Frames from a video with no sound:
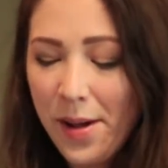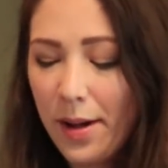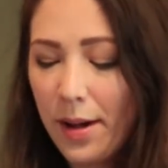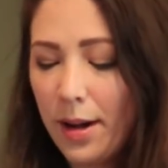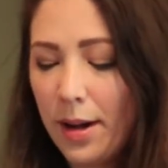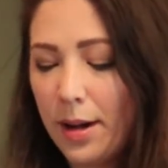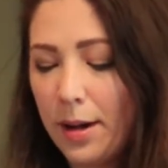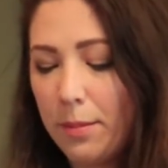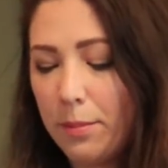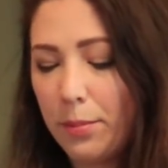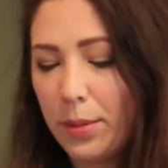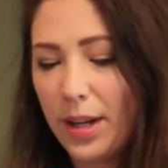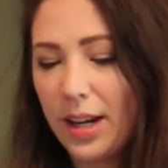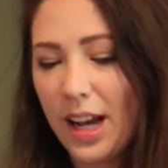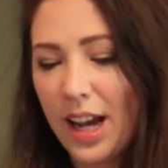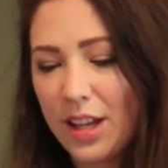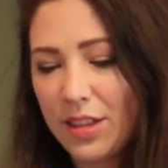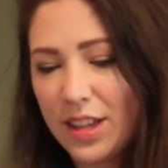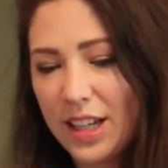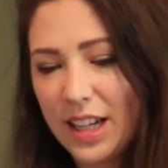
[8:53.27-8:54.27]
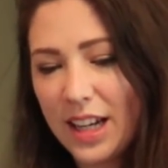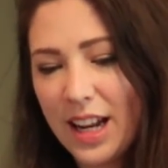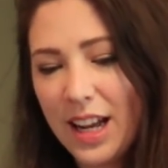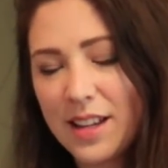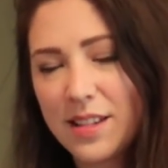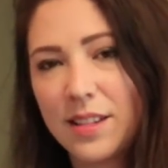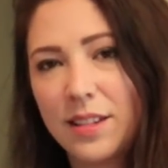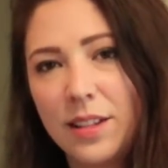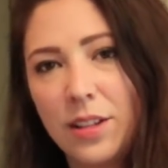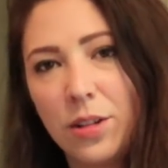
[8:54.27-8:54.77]
But I think it
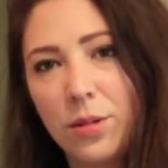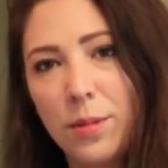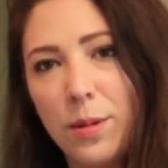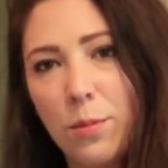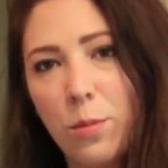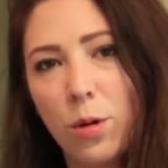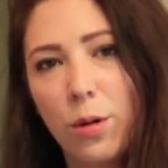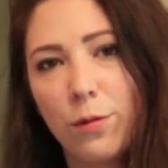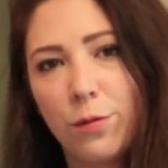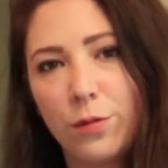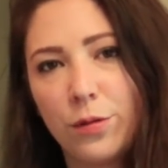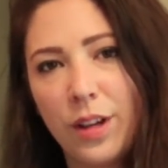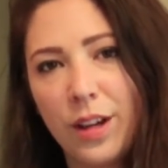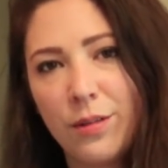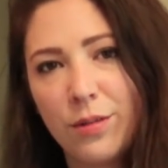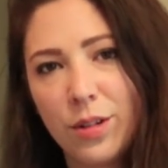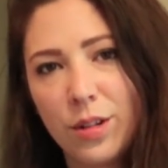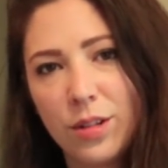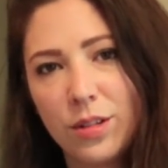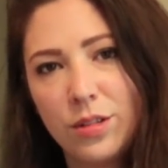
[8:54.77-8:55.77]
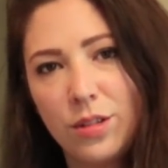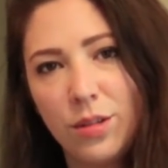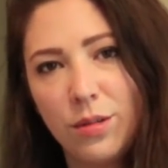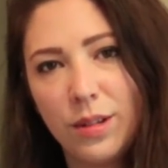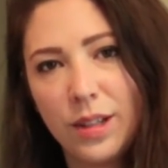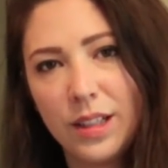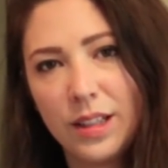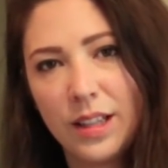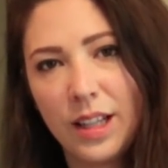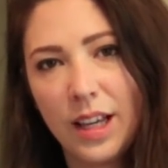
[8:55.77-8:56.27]
has a little bit more flavor to
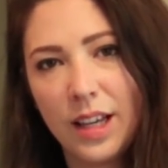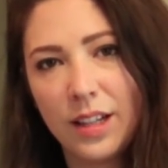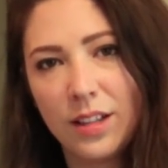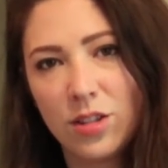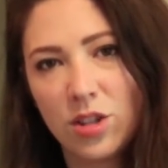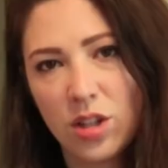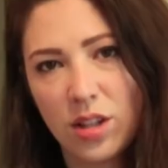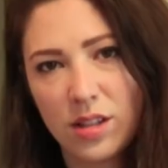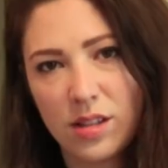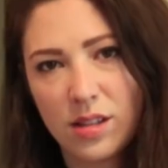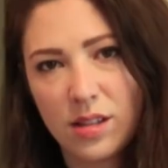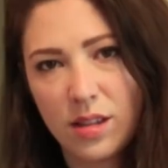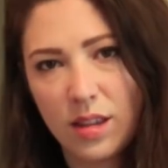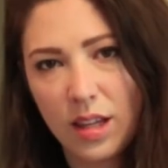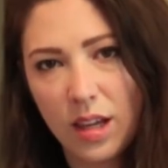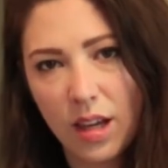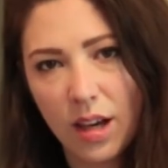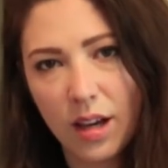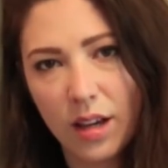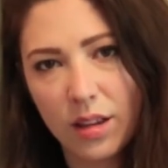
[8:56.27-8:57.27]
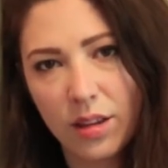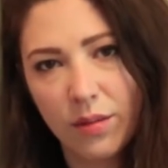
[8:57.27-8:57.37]
it than just the